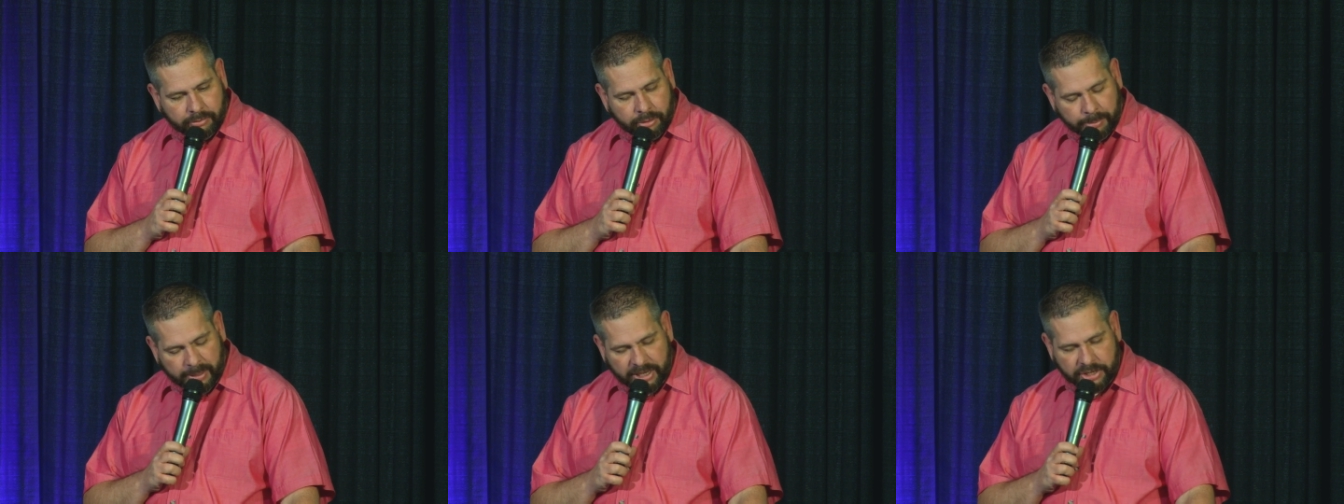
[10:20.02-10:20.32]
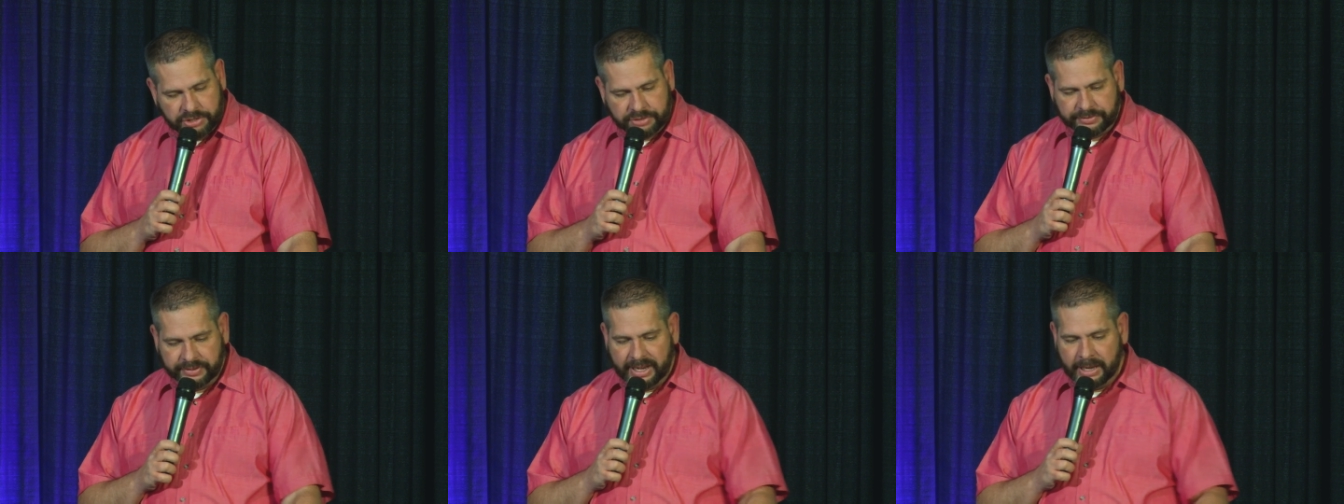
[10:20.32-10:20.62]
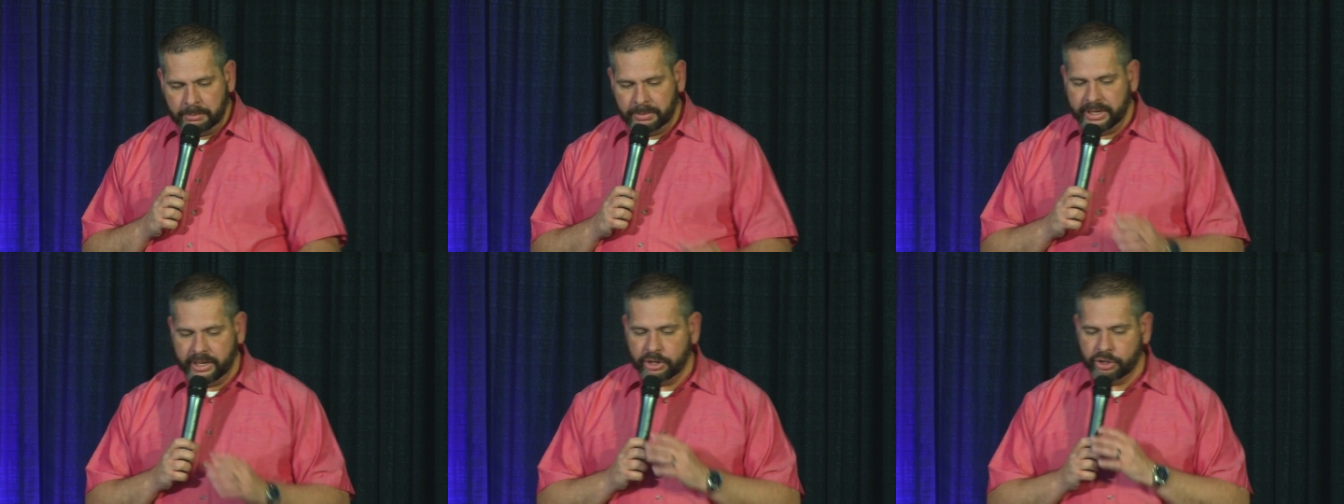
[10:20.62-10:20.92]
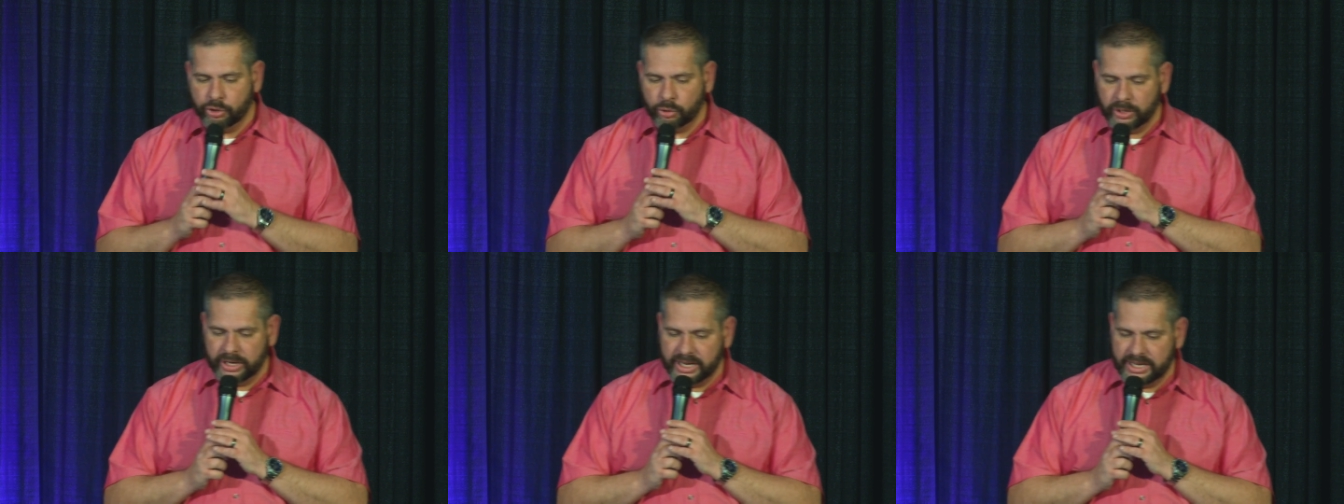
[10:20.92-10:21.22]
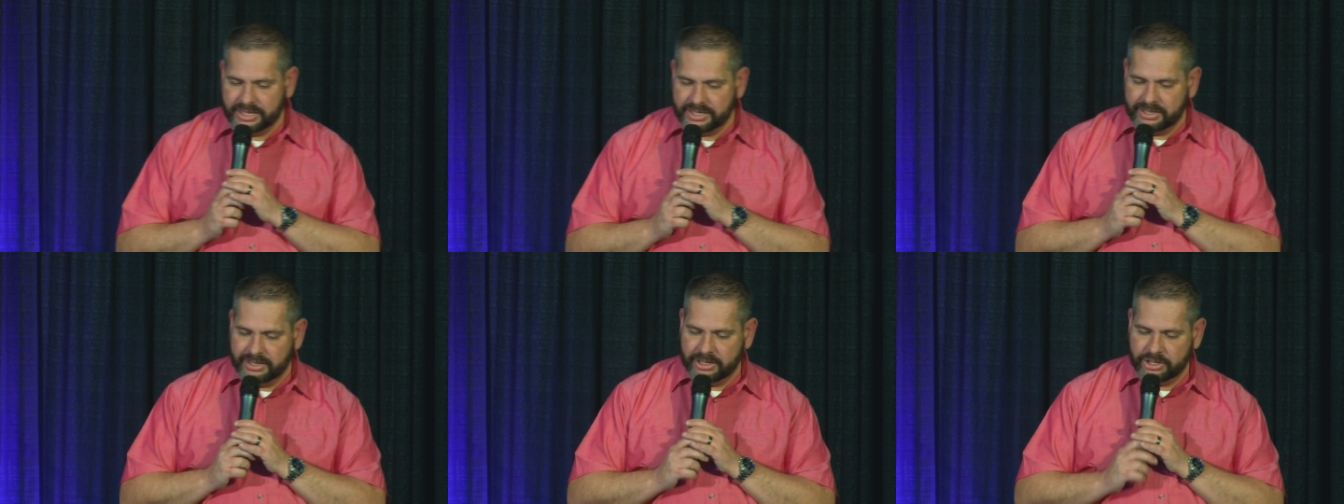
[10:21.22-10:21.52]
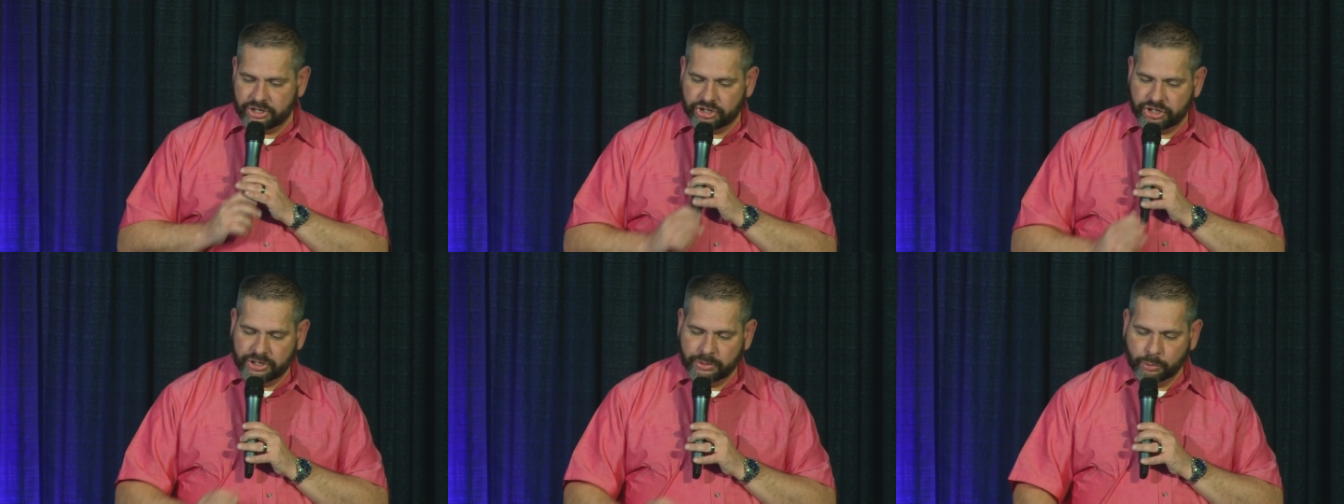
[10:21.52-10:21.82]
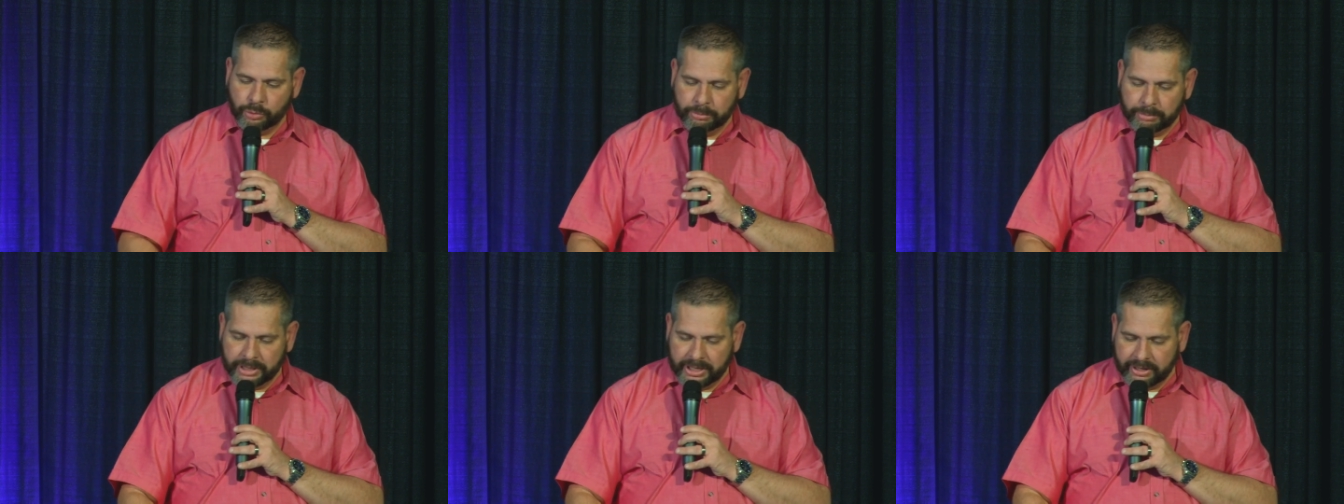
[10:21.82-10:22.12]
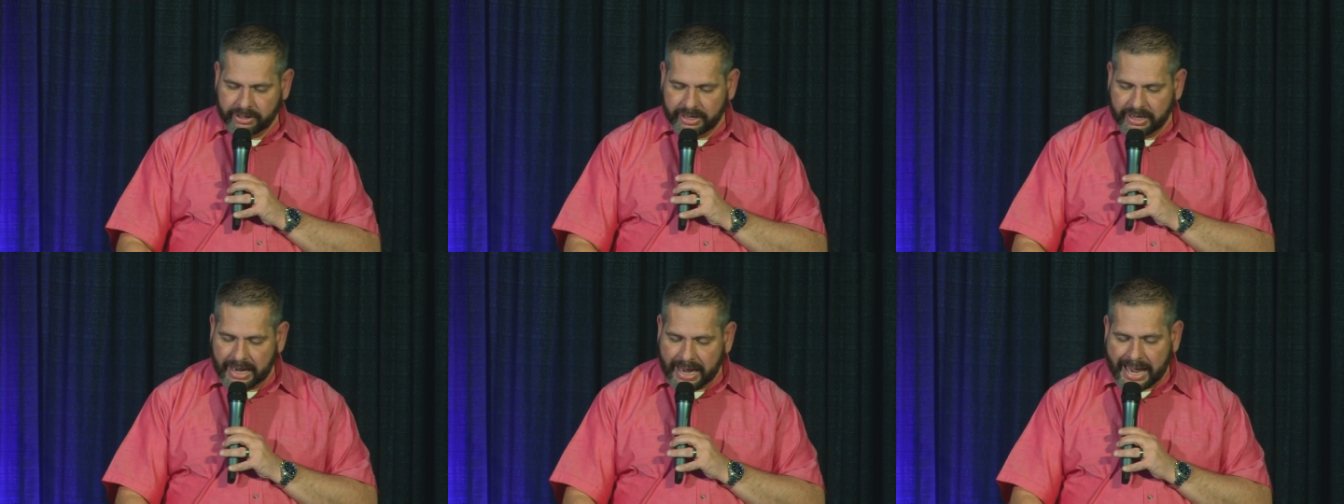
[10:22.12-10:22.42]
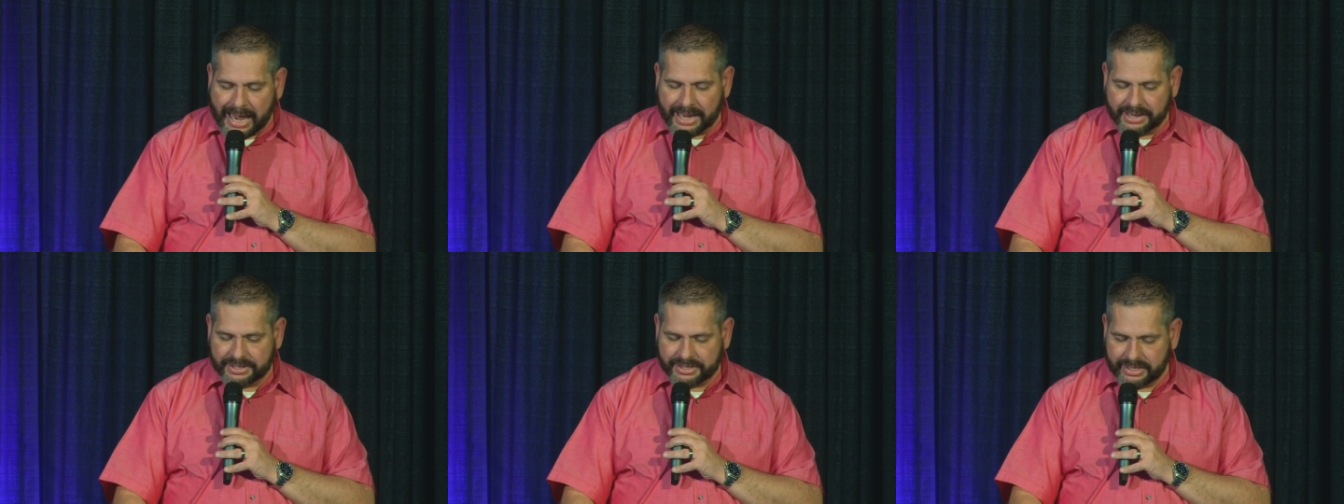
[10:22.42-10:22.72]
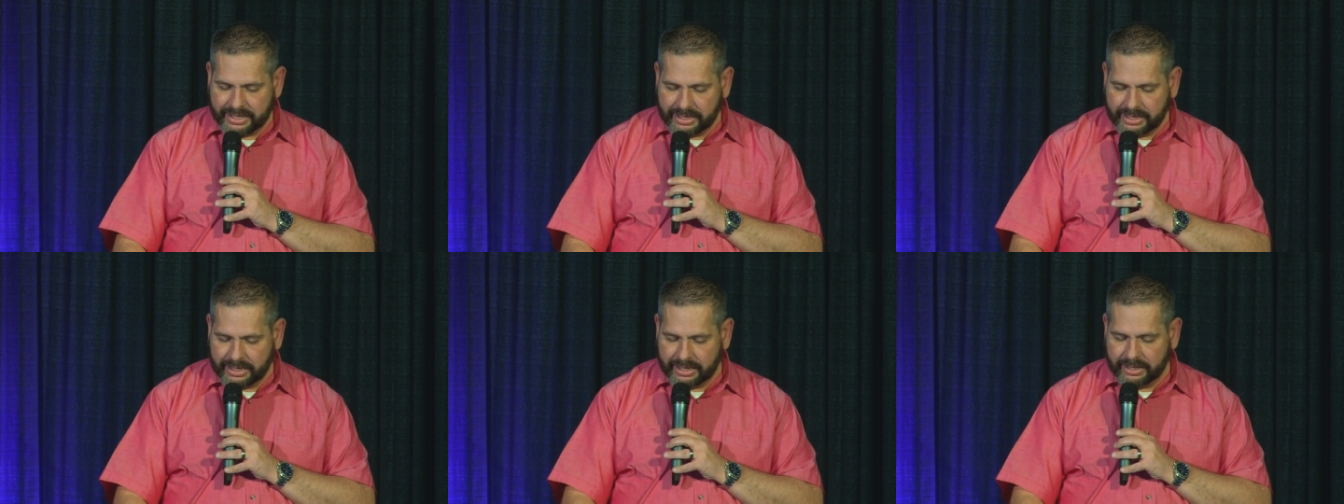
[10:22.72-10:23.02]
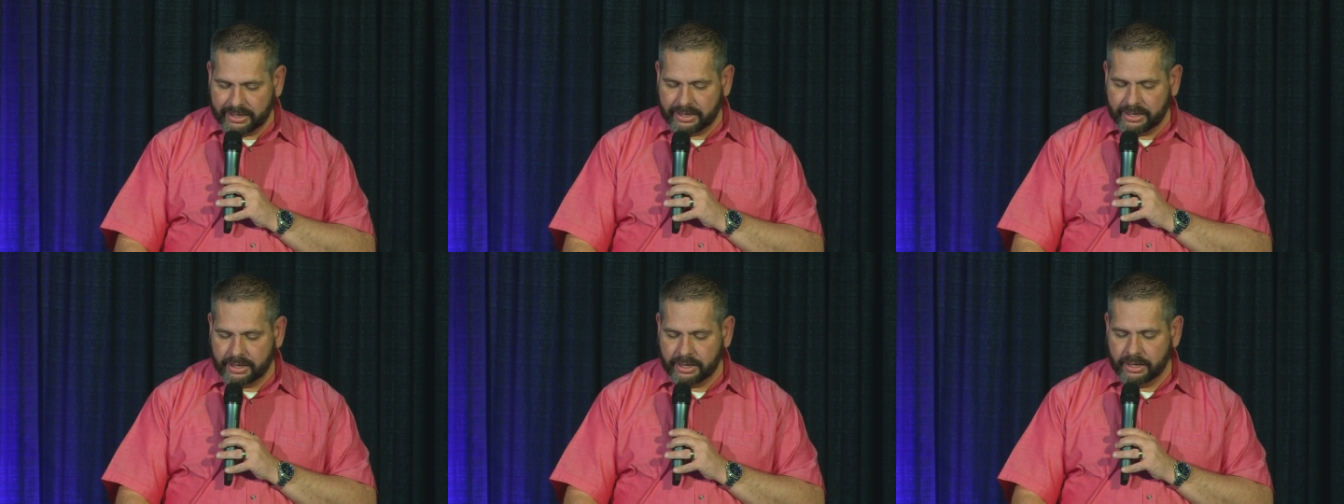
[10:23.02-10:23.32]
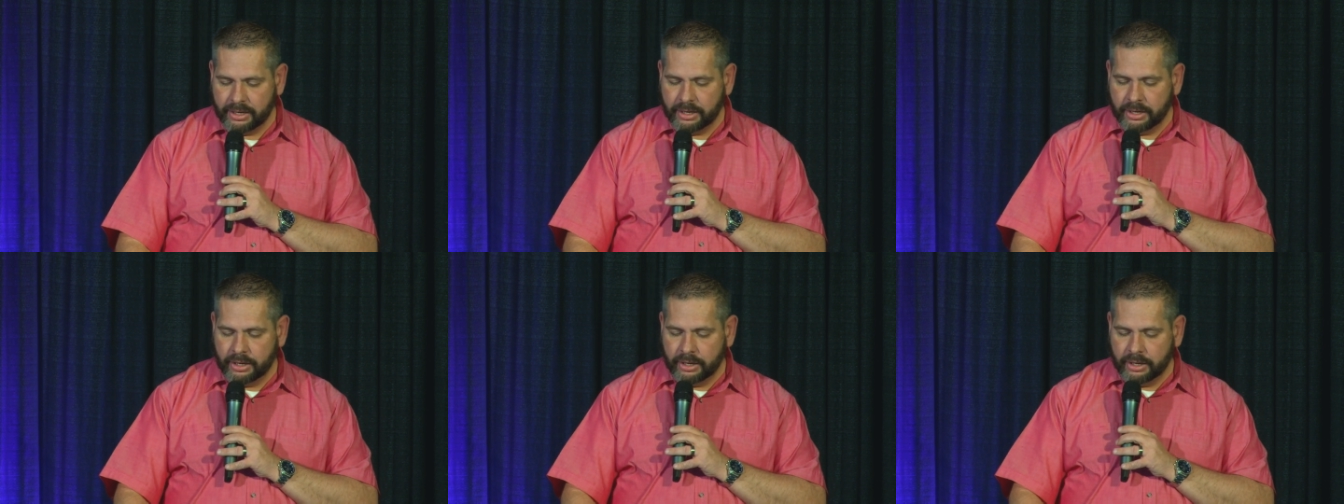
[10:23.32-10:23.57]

Rebecca's family agrees that she will marry Isaac, and